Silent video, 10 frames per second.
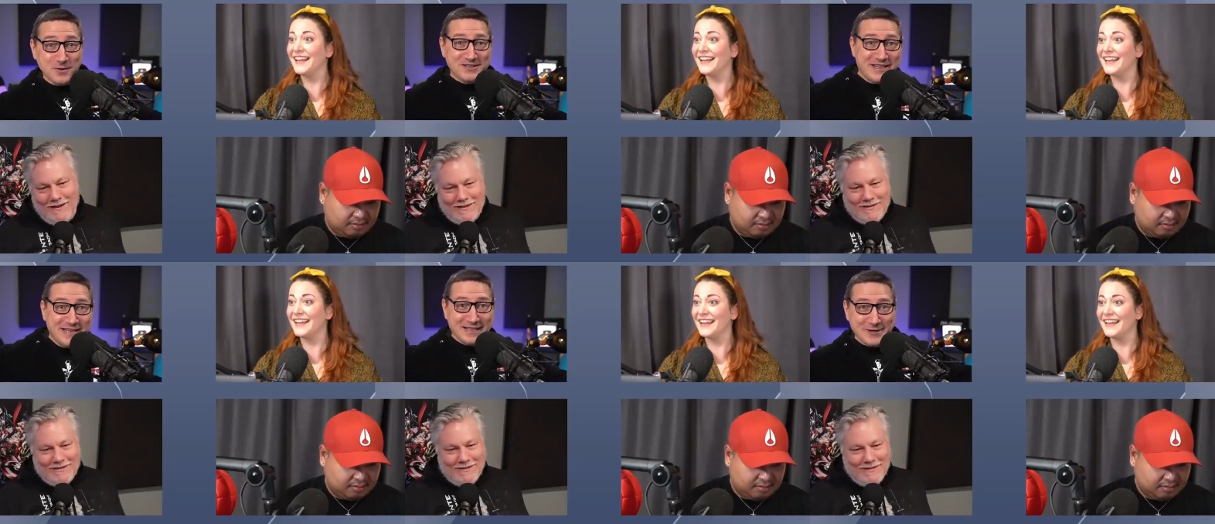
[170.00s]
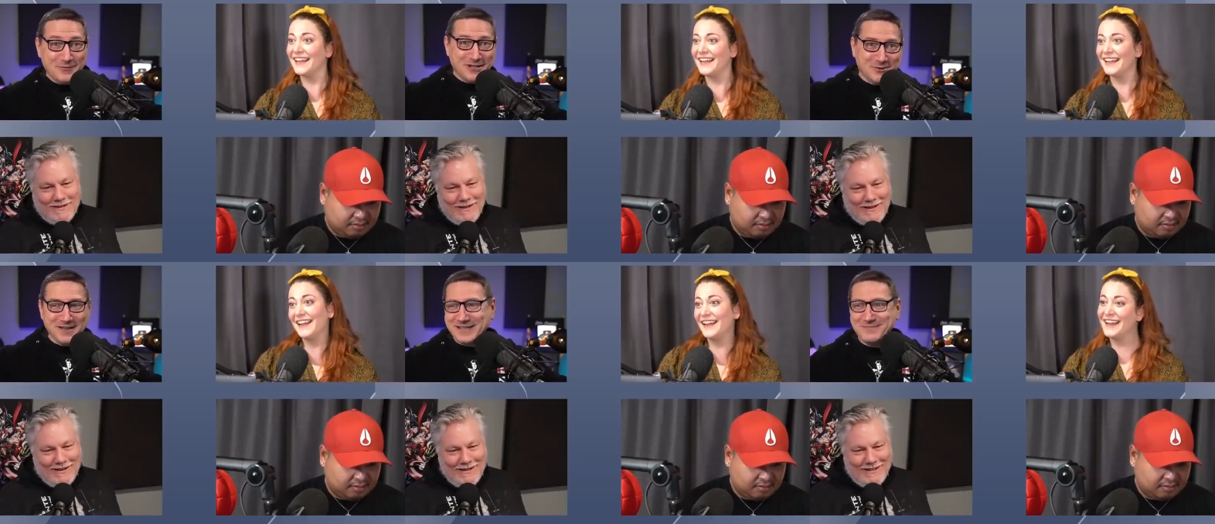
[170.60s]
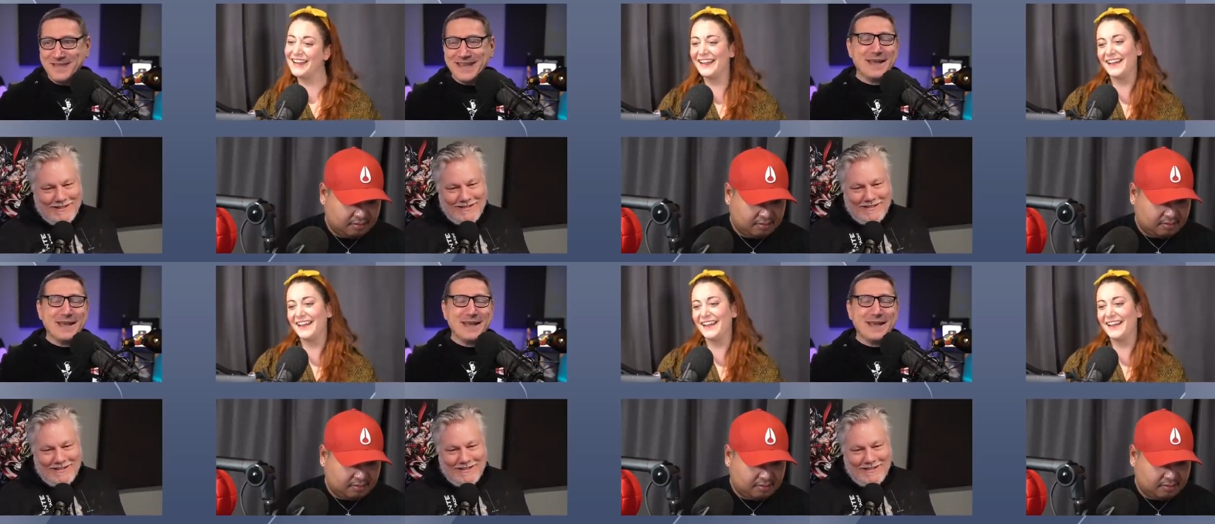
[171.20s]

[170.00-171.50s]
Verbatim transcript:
Speaker 1: one's Eagly and which one's me?